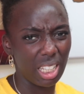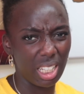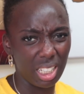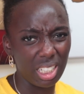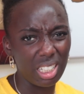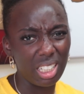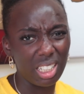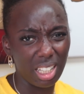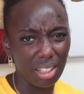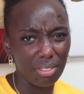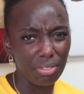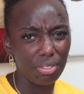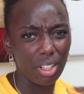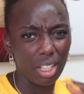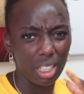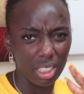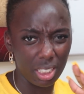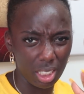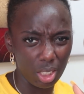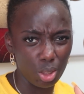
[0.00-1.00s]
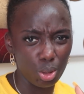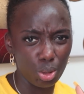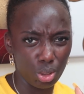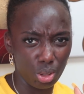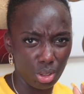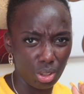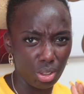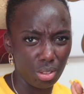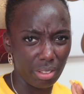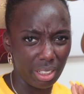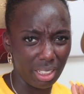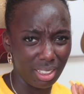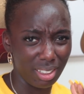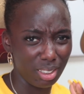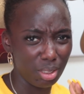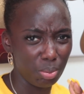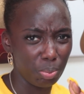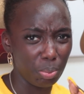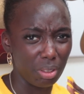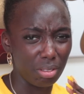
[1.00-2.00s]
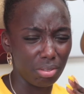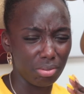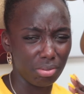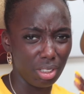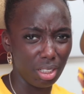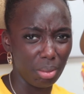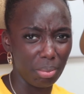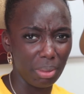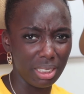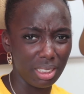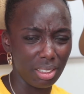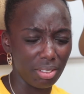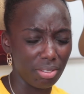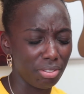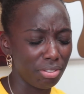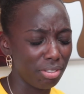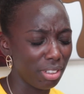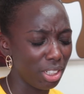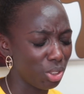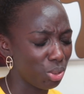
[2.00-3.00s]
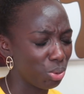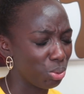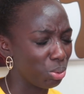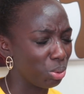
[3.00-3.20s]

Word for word: taken it that far. It did look horrendous, but wow, man said flesh